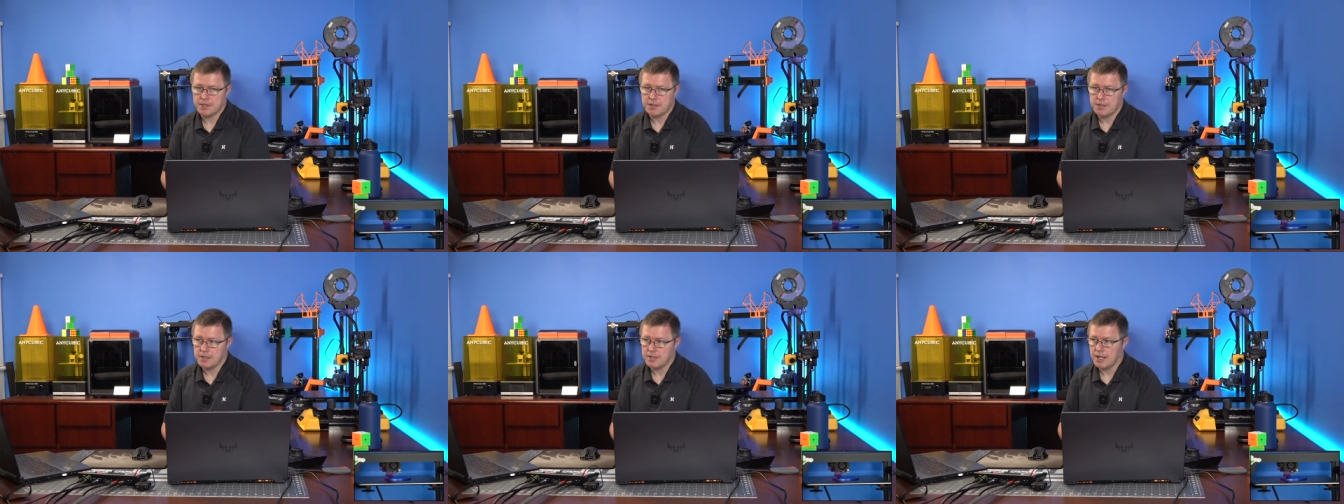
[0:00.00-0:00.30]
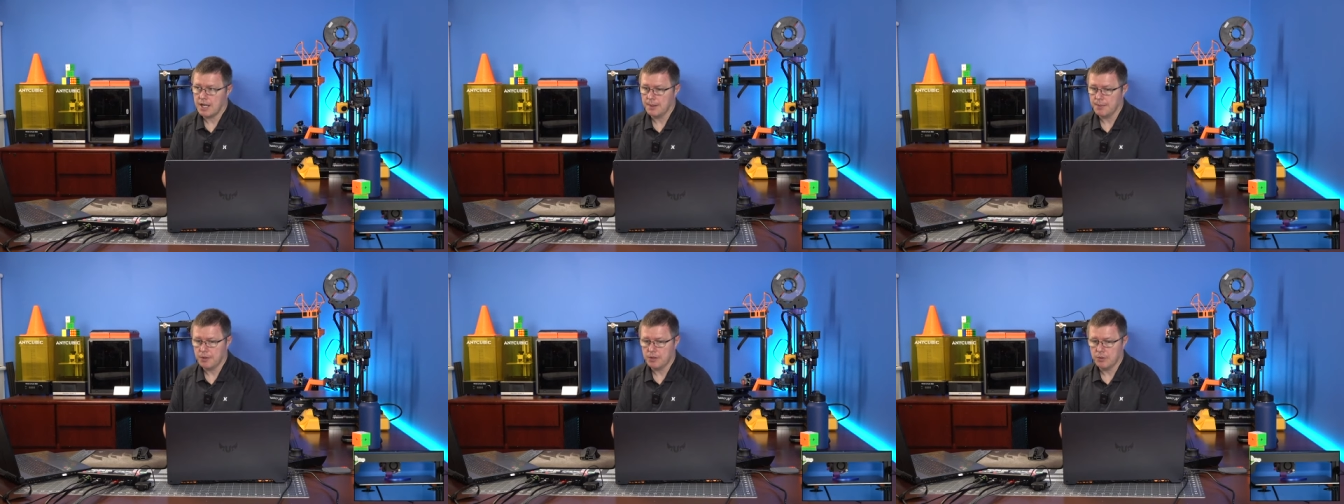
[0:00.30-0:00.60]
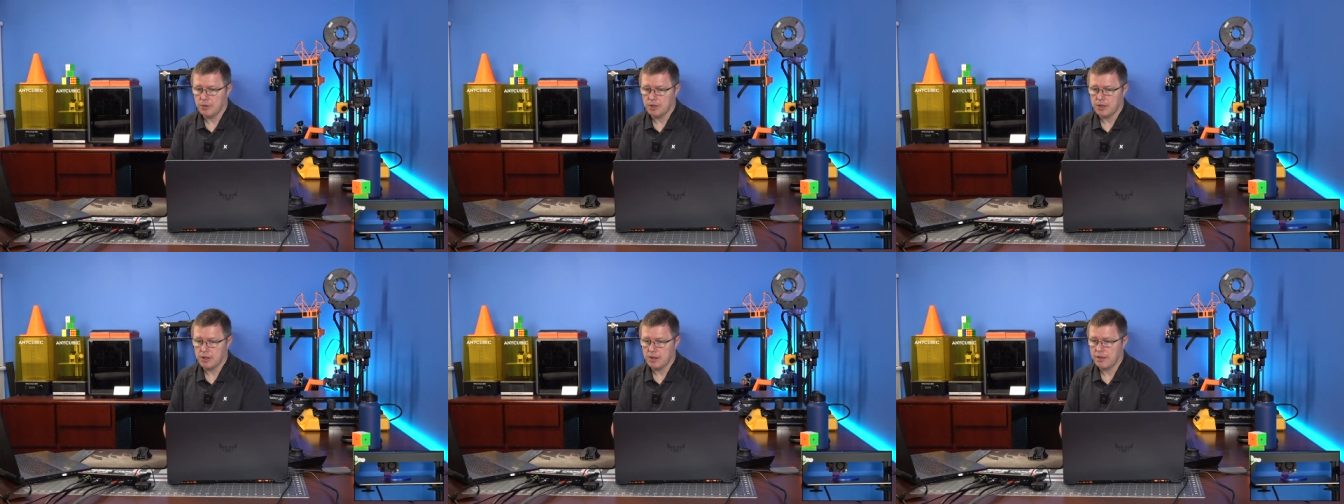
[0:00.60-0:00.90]
of the time you're
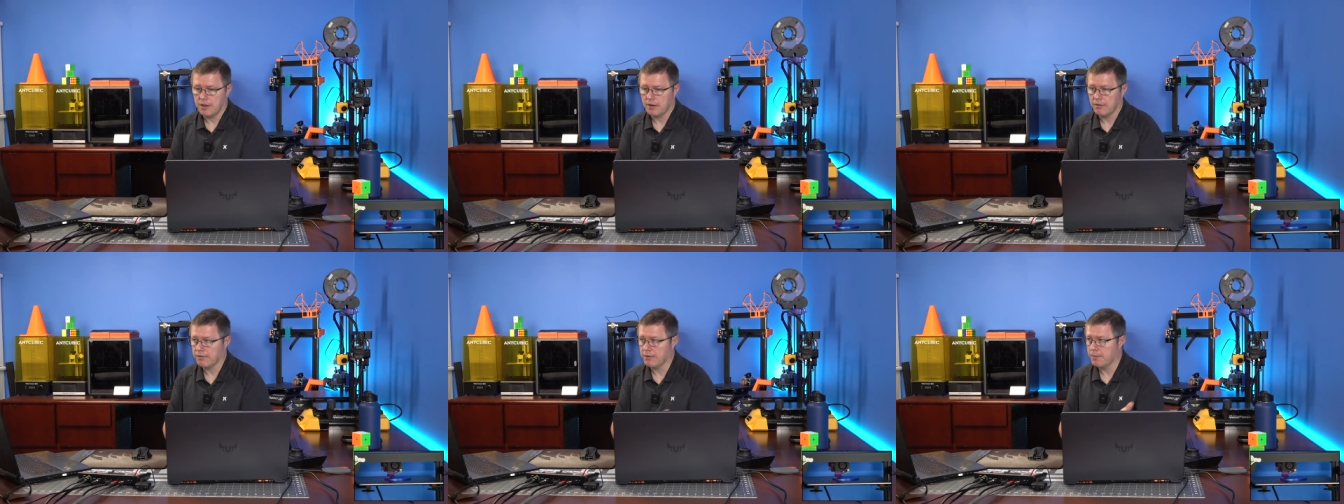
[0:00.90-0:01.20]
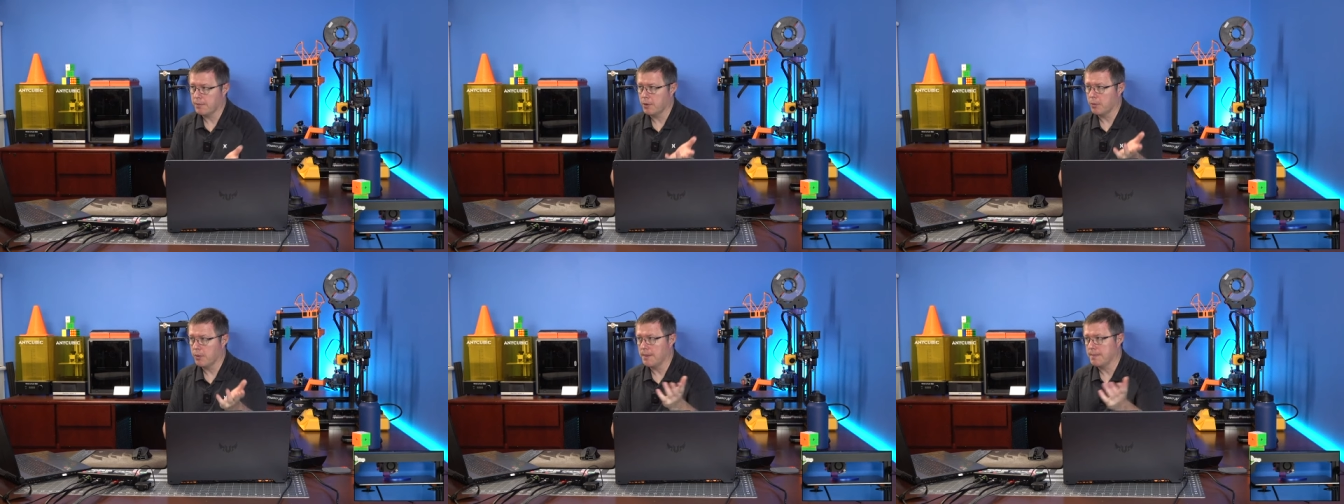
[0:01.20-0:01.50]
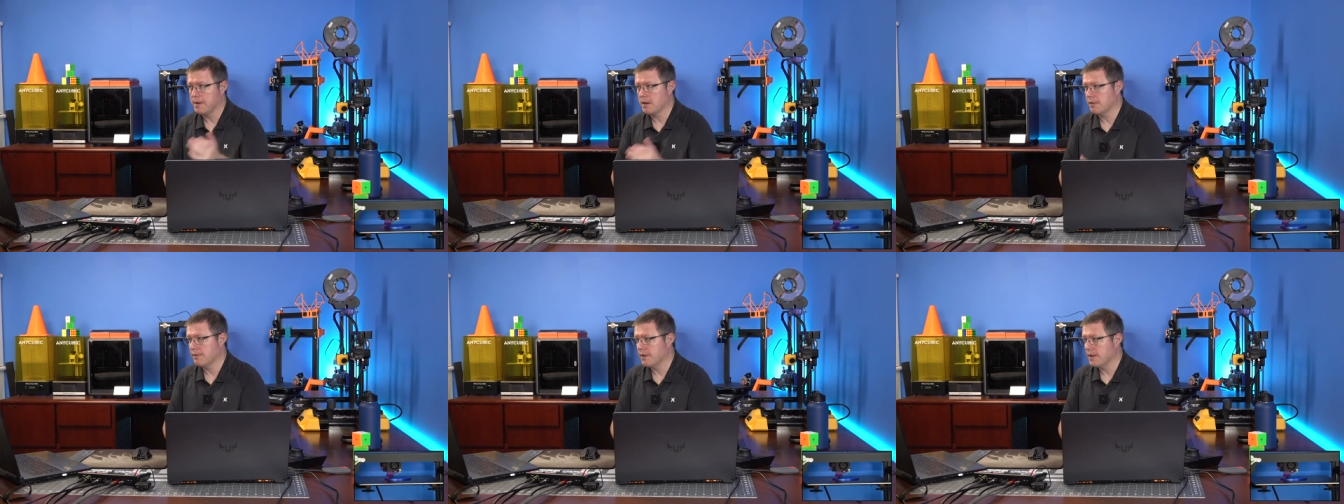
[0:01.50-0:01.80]
doing anything from your web
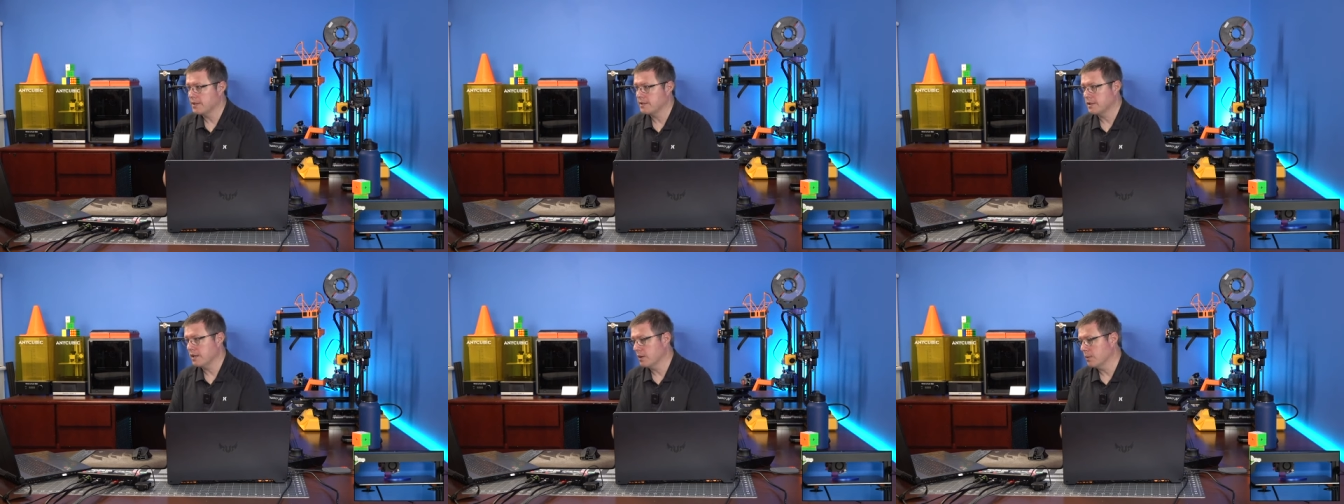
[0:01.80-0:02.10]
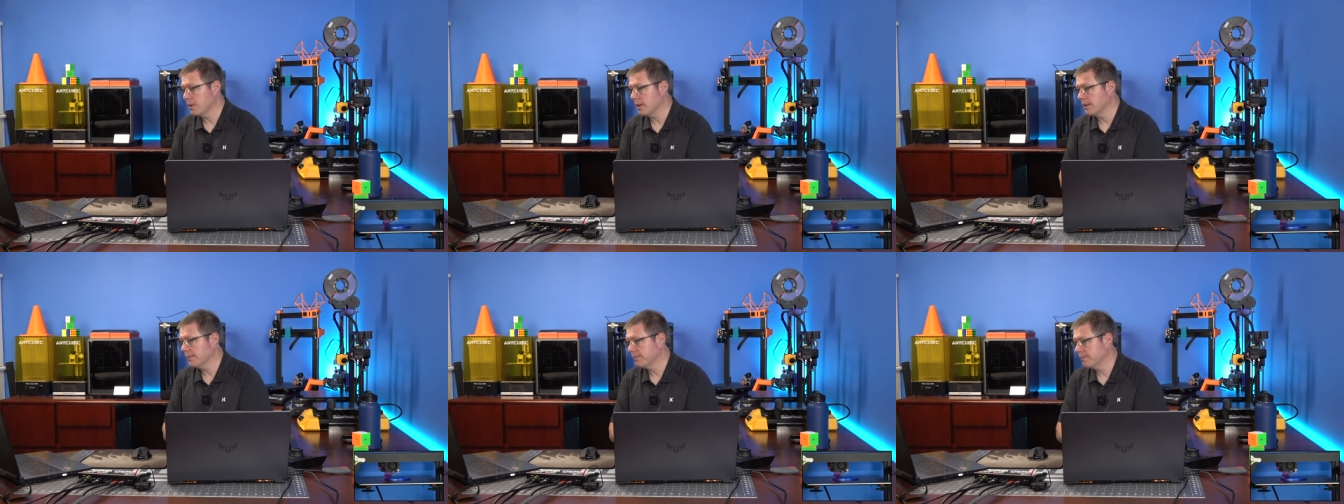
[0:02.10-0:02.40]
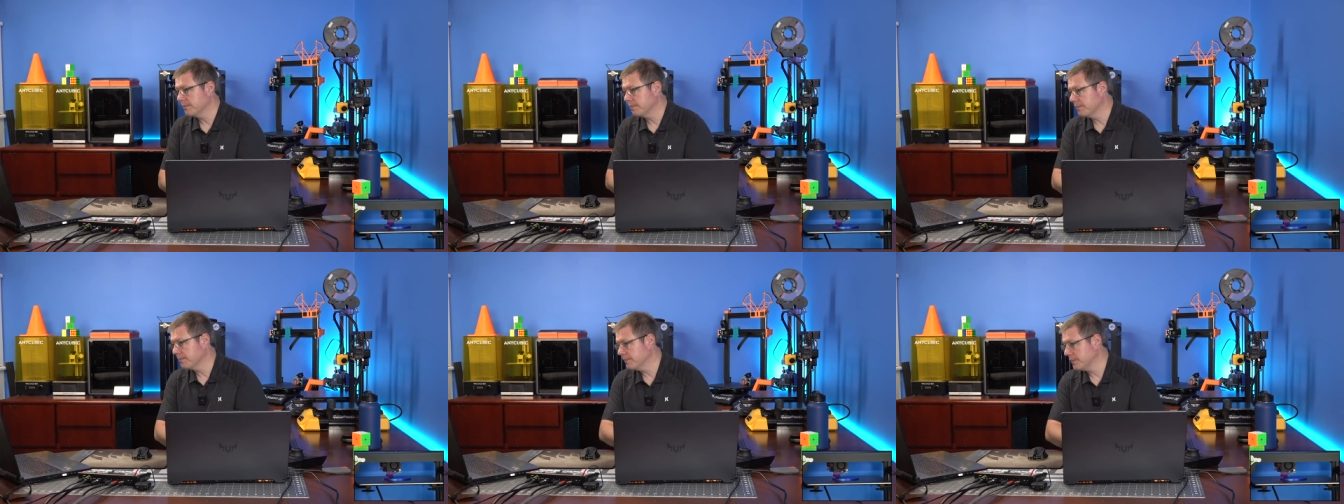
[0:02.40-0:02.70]
interface anyway.
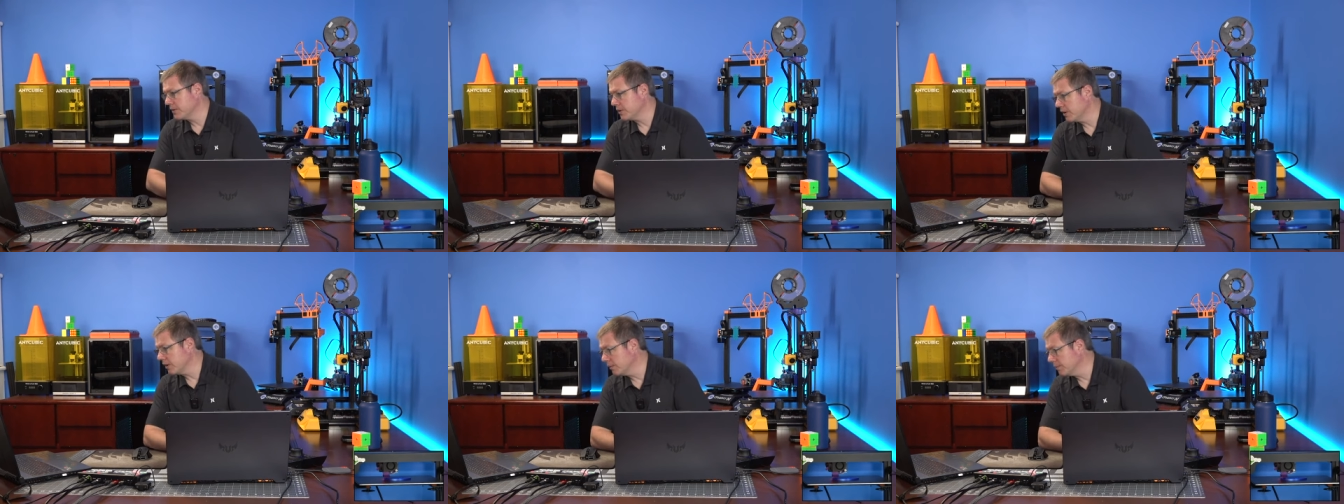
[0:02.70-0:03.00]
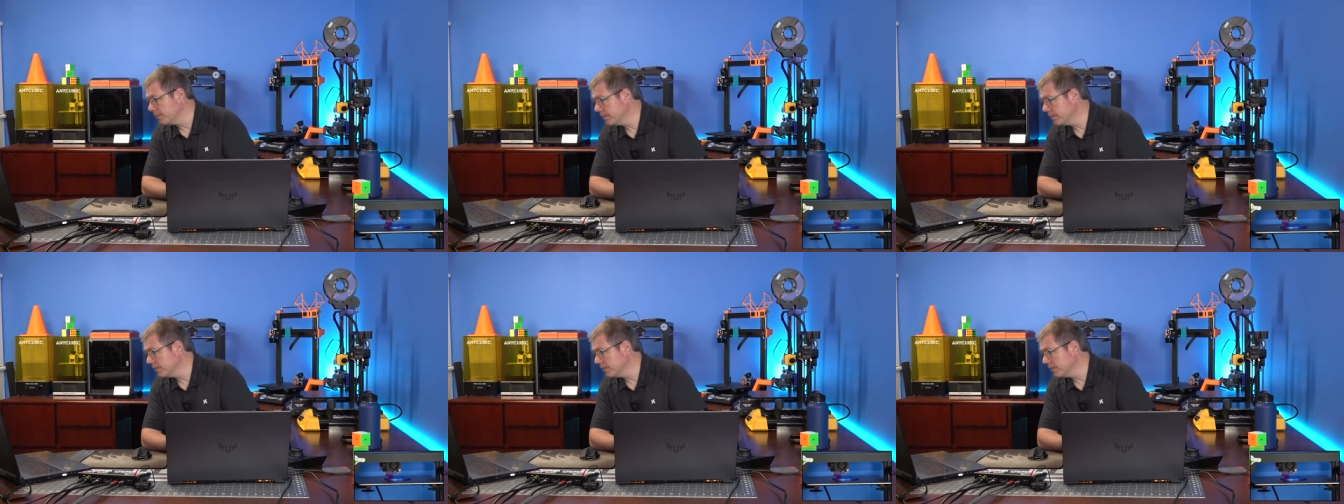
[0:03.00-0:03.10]
So,